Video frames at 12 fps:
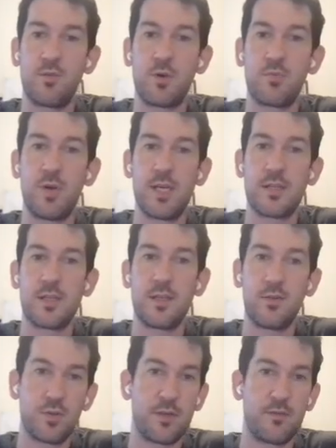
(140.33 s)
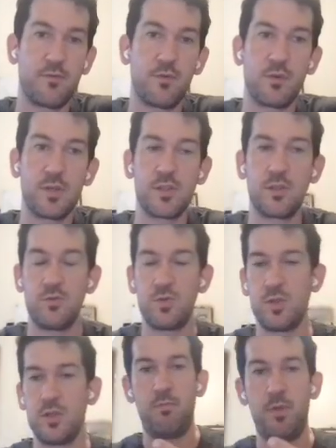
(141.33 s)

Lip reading: you need any help, they can help you.